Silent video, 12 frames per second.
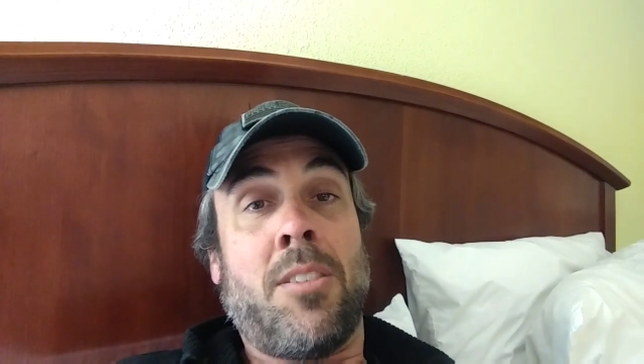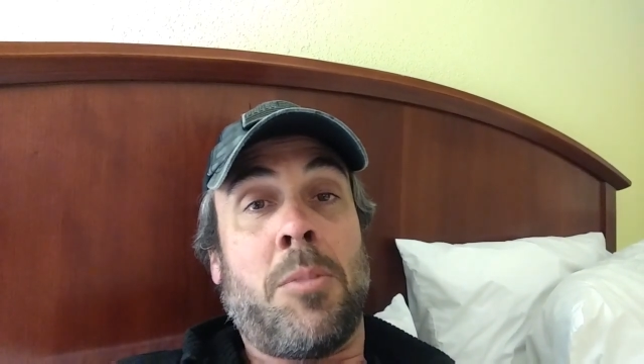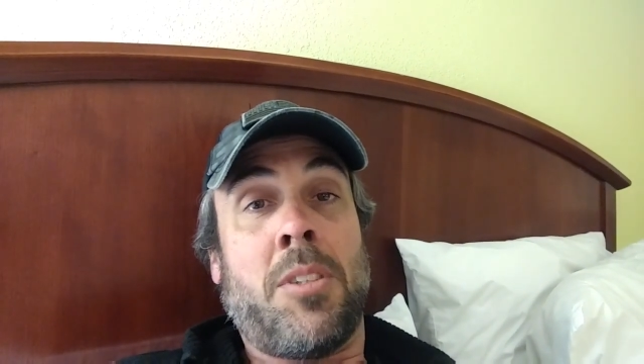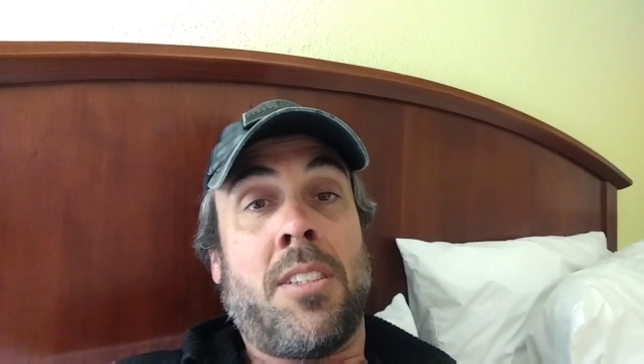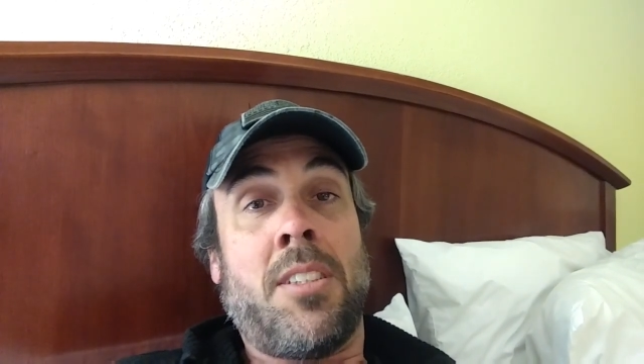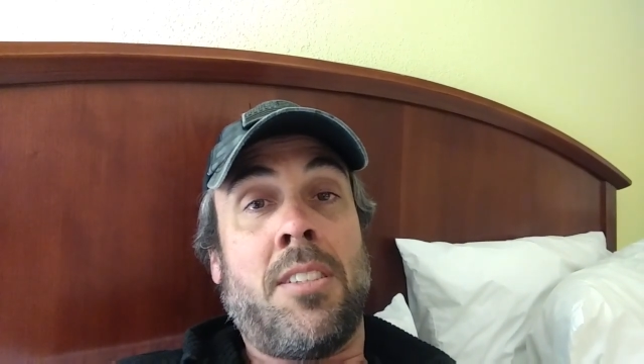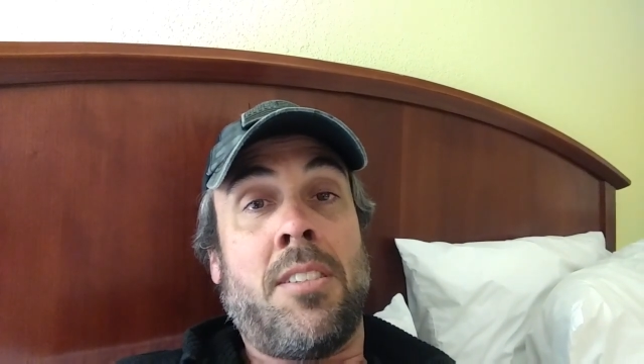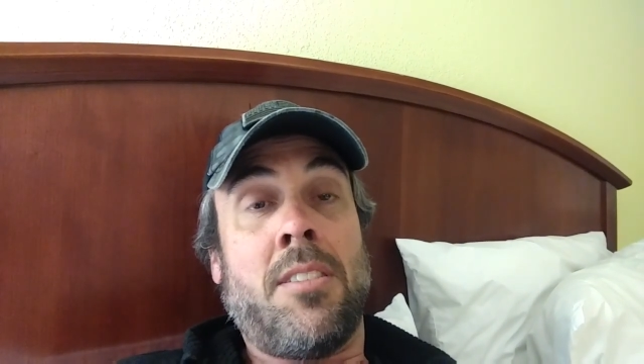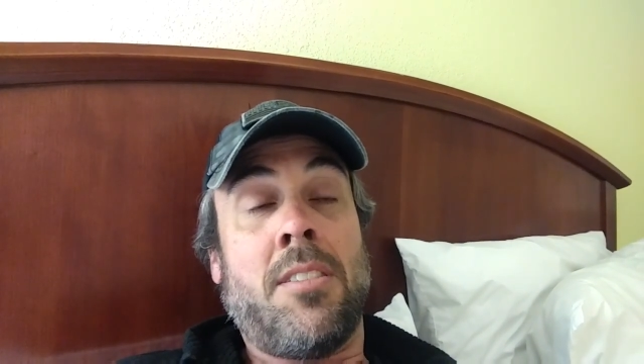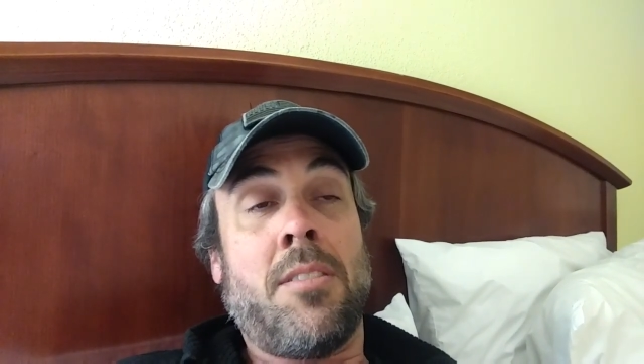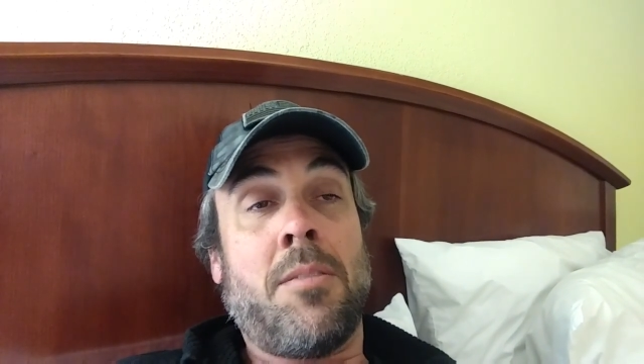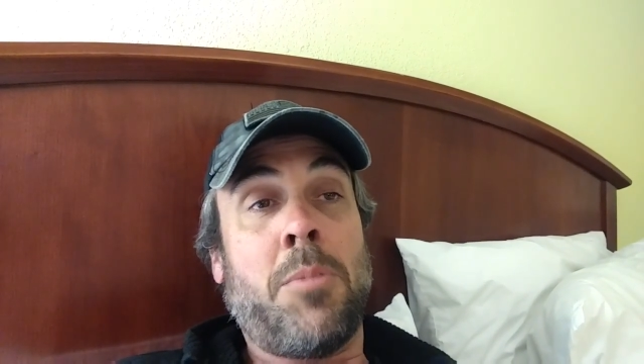tomorrow in
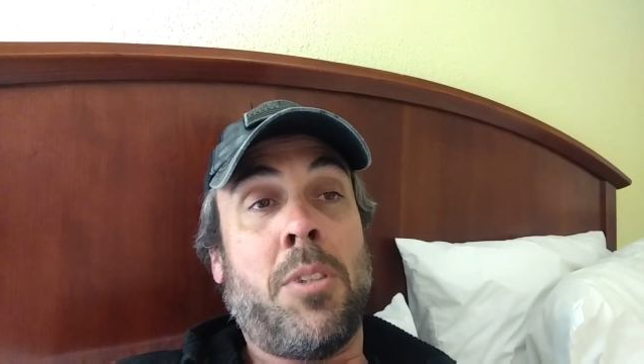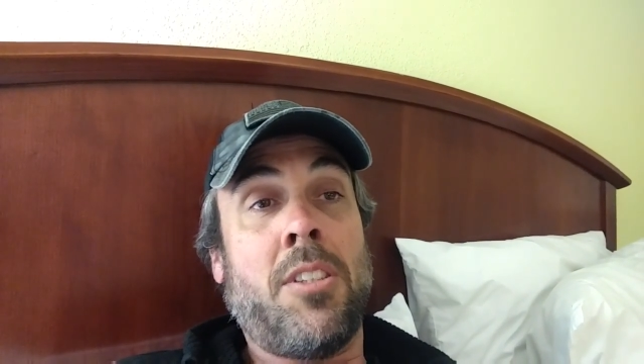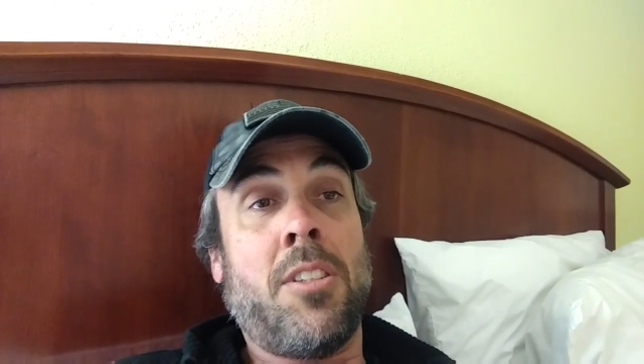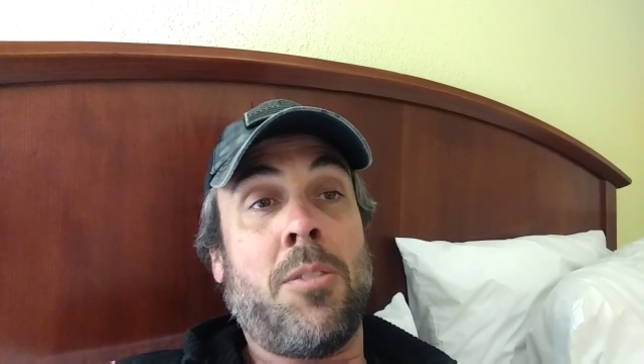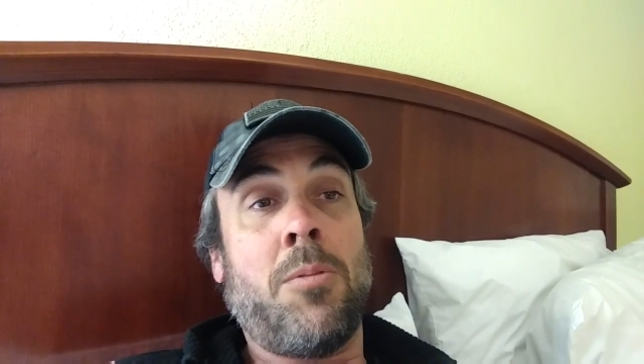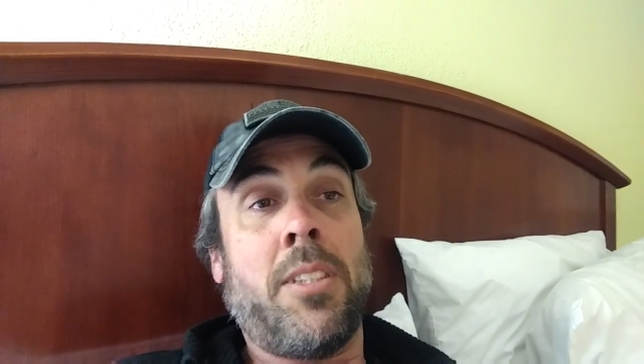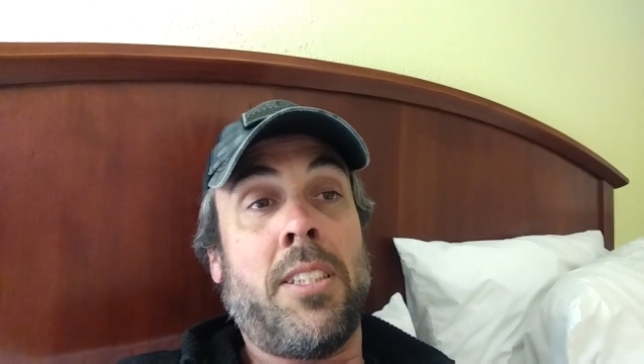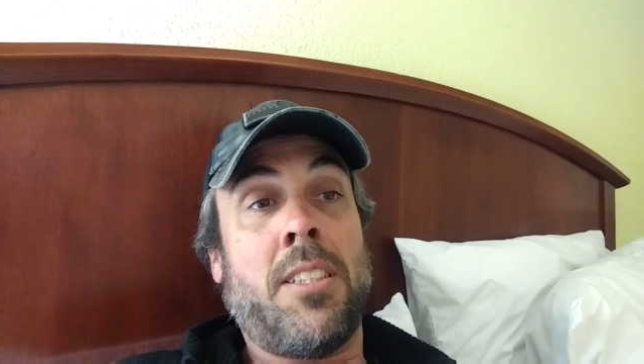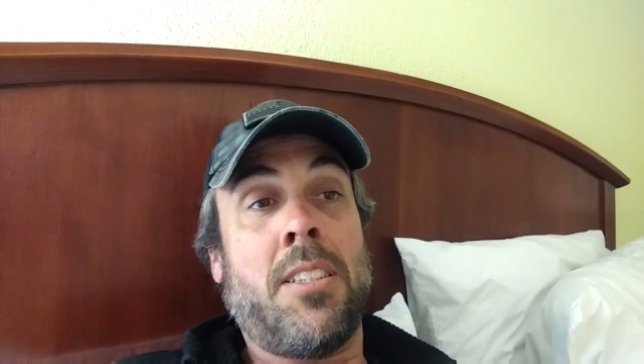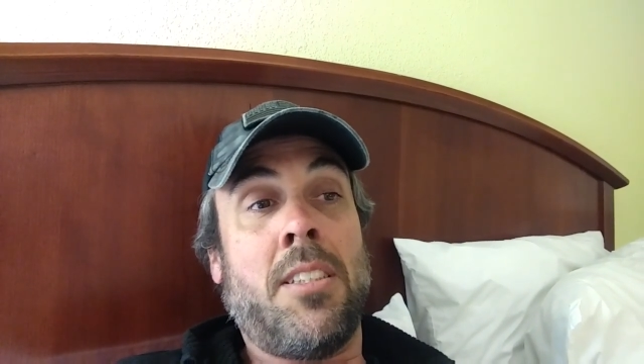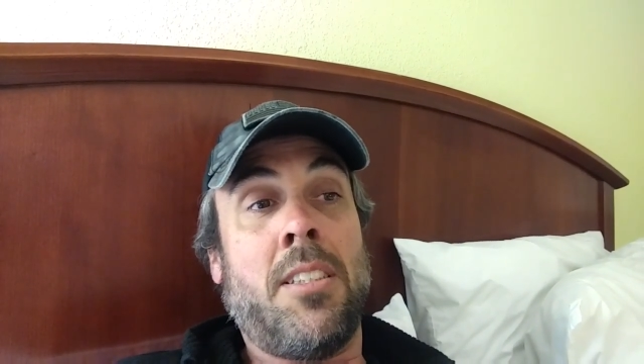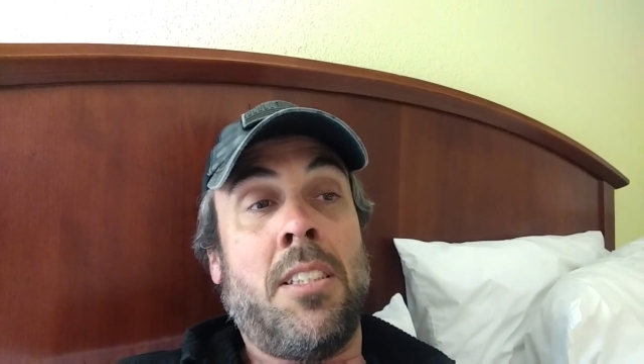pretty cold weather.